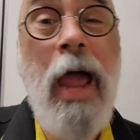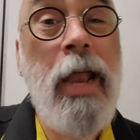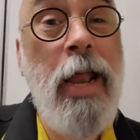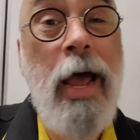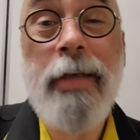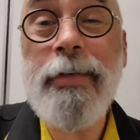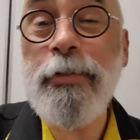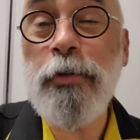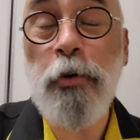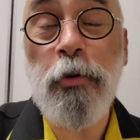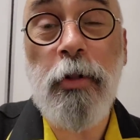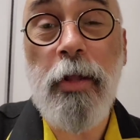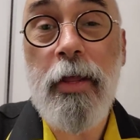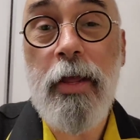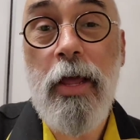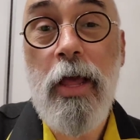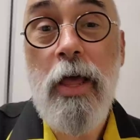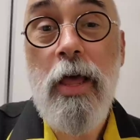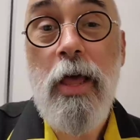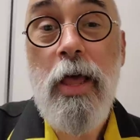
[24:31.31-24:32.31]
And I
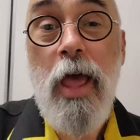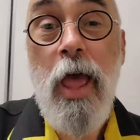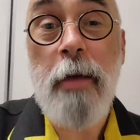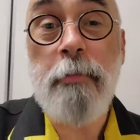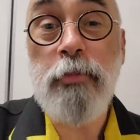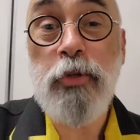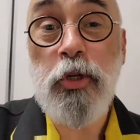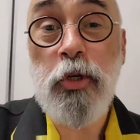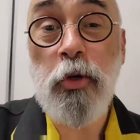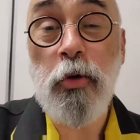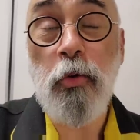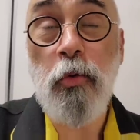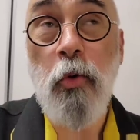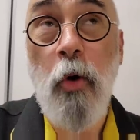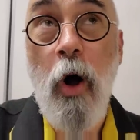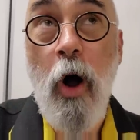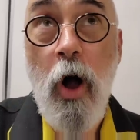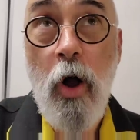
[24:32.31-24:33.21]
certainly am too